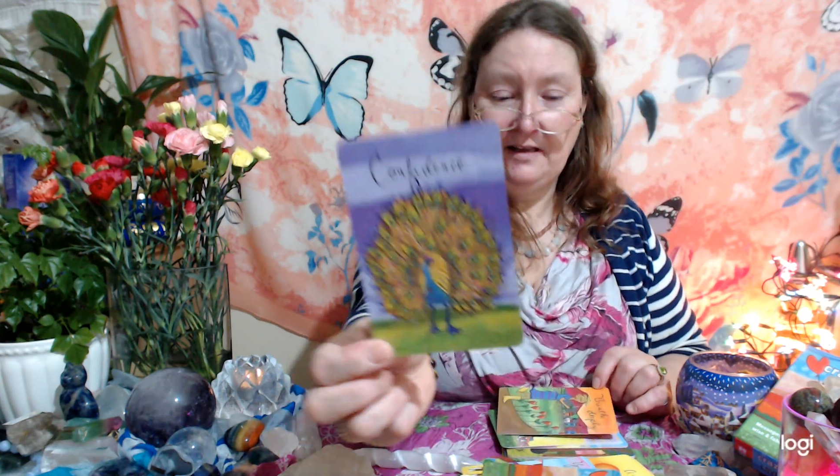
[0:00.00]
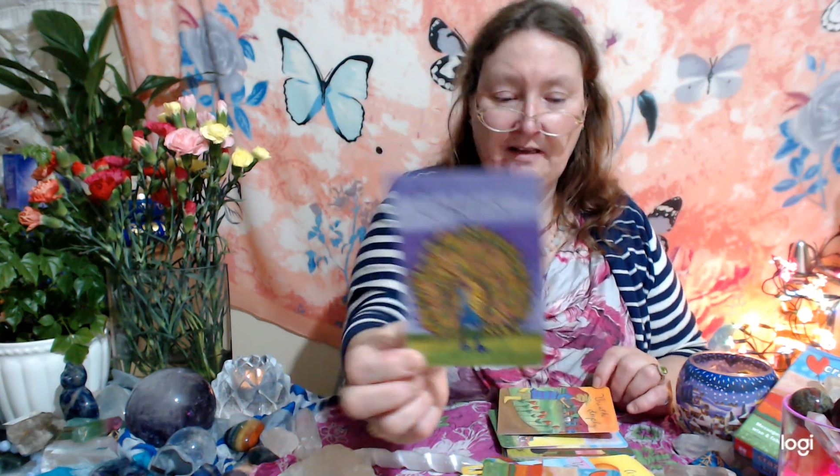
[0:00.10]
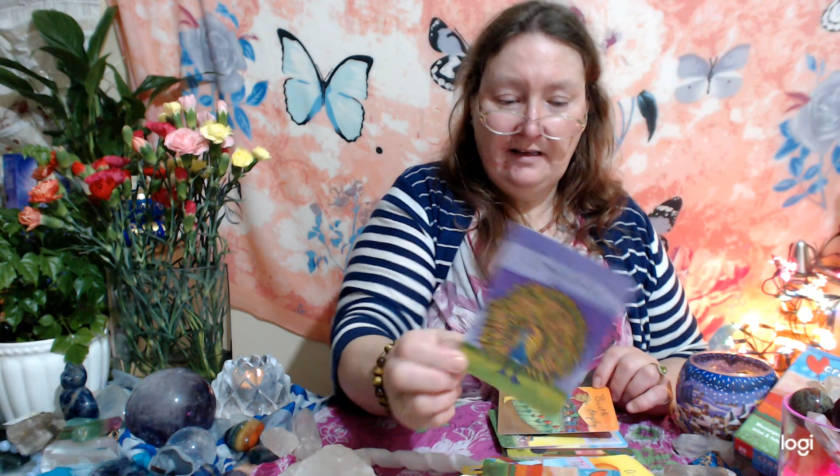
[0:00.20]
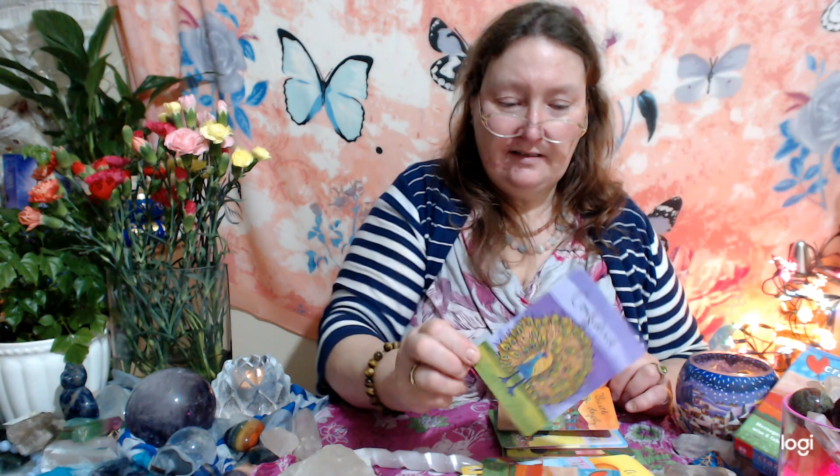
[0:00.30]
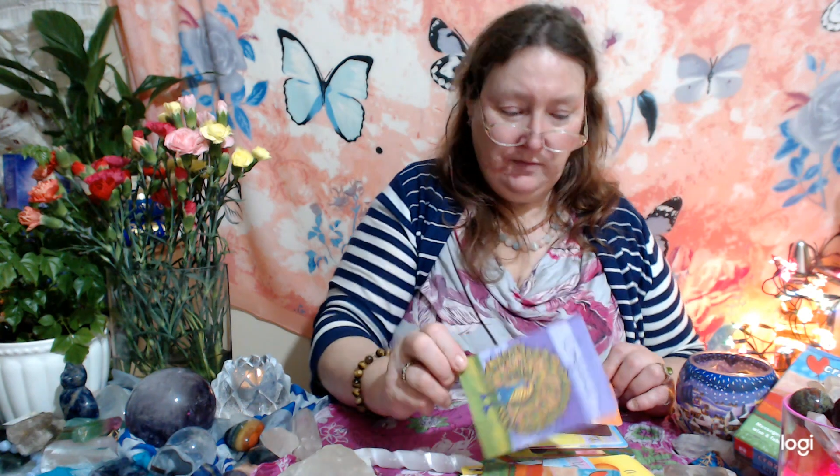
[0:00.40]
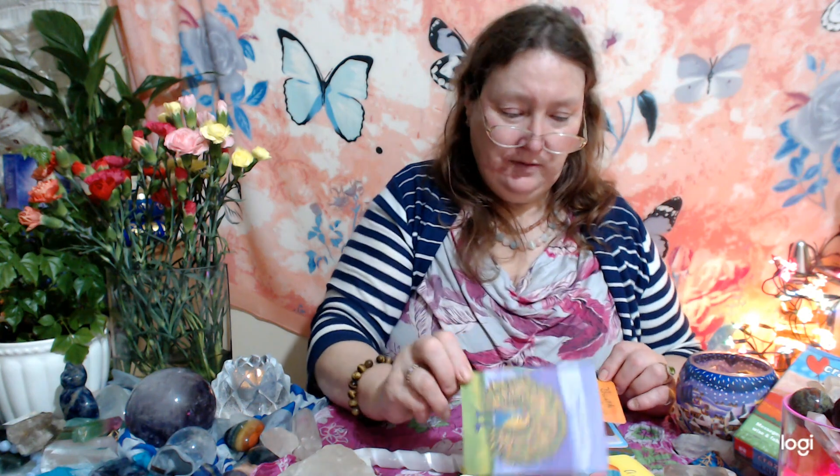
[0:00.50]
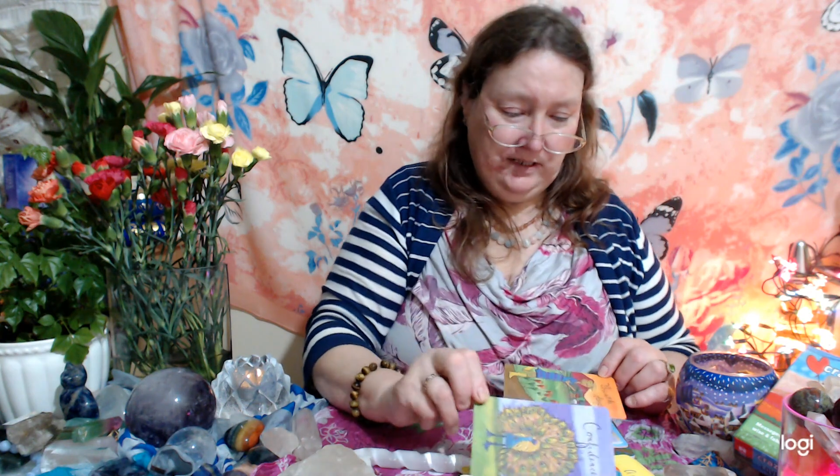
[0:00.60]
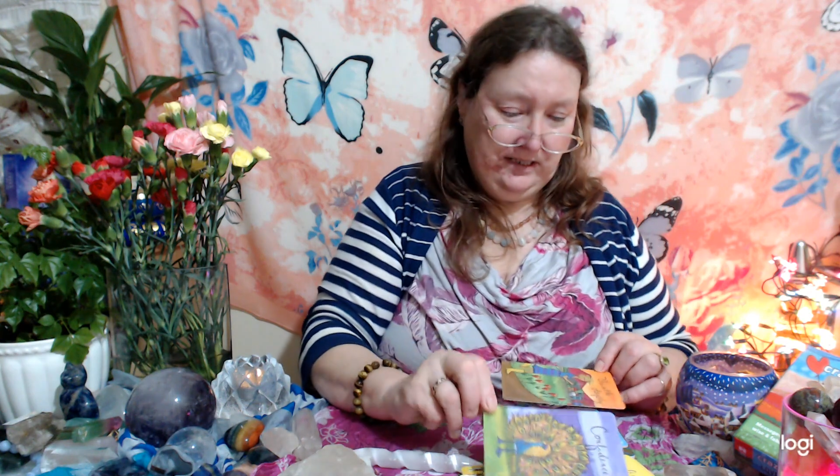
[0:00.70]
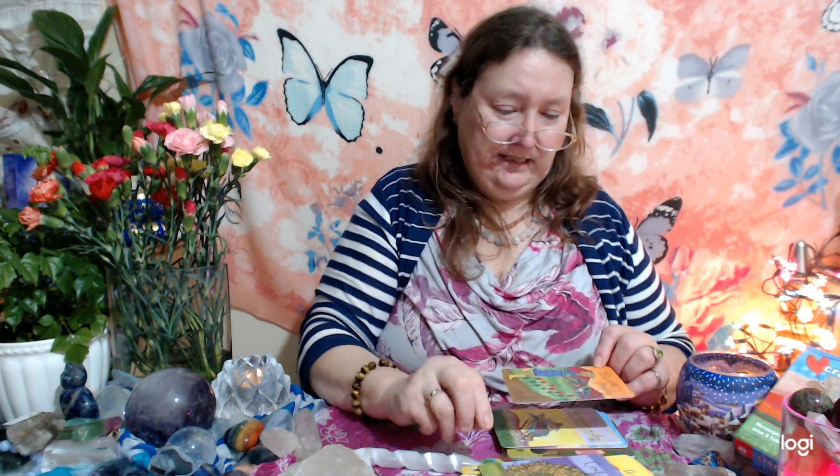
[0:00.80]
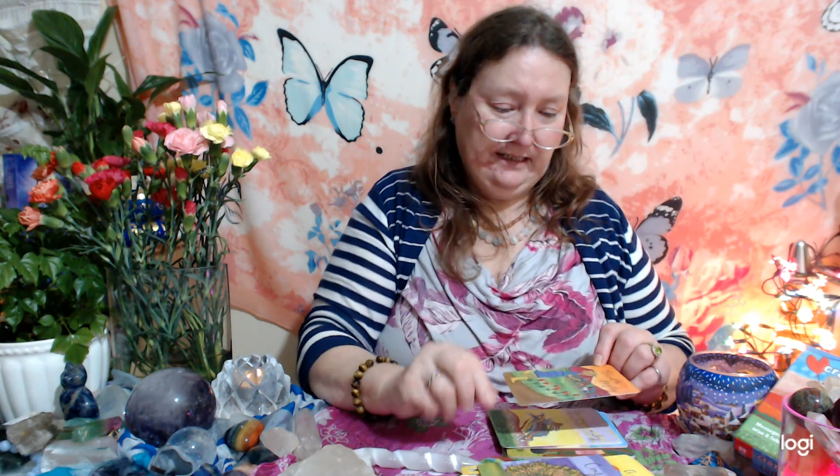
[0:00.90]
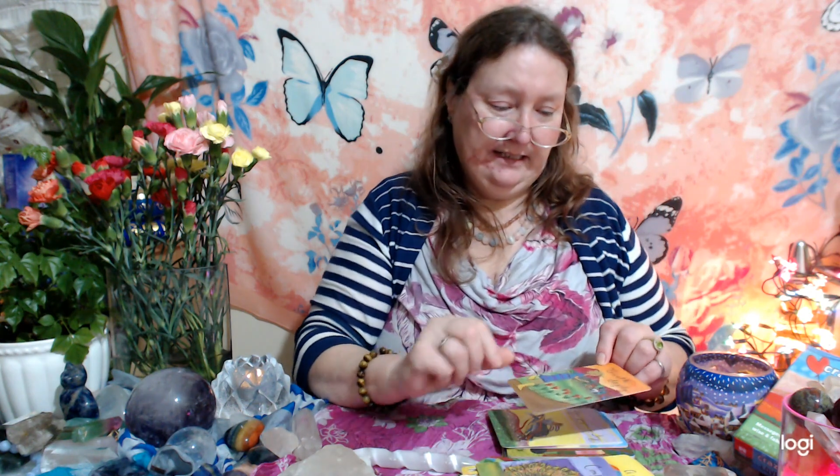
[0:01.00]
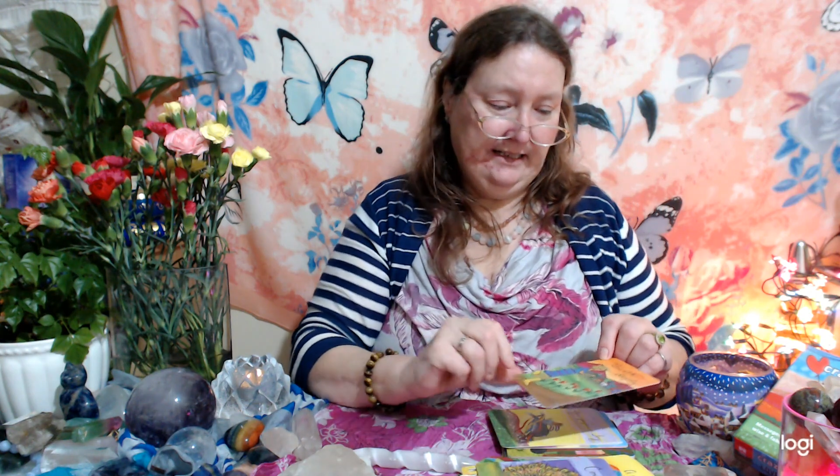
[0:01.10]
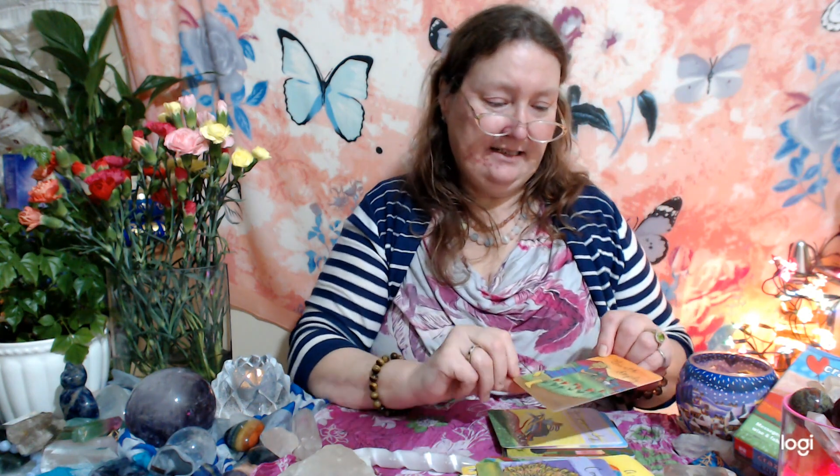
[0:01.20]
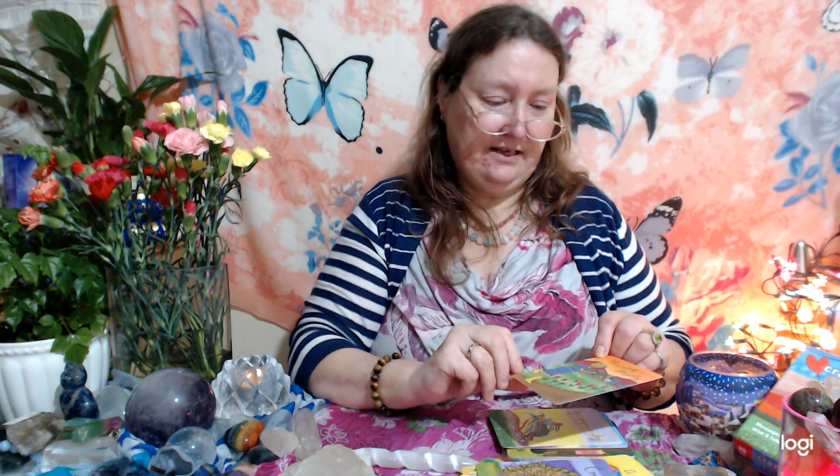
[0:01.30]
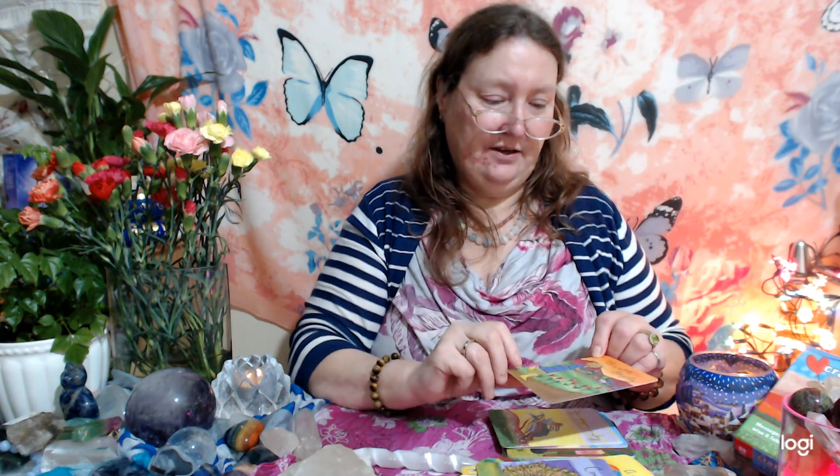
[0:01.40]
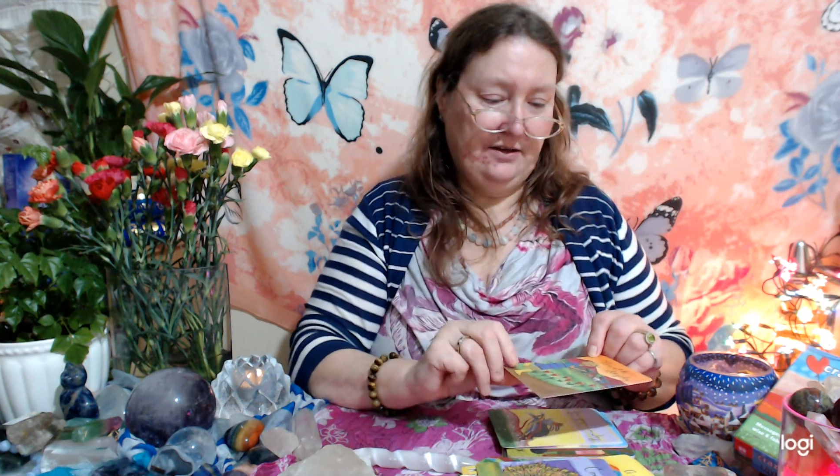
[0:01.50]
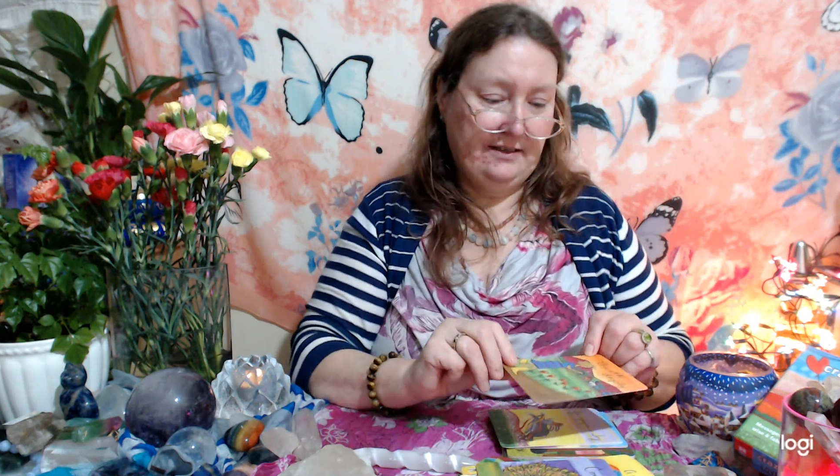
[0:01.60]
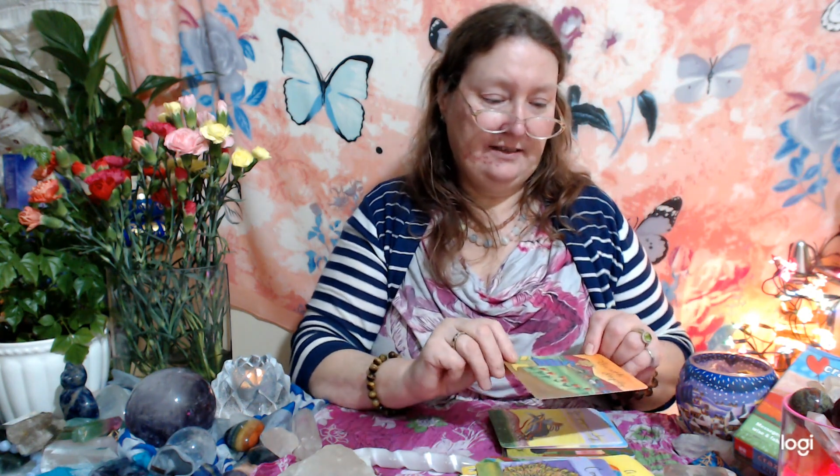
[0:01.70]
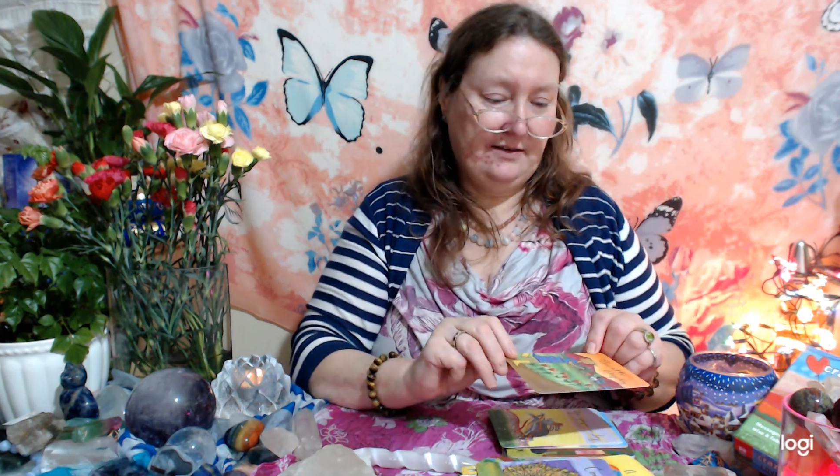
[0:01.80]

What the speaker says: So what do you think of these cards?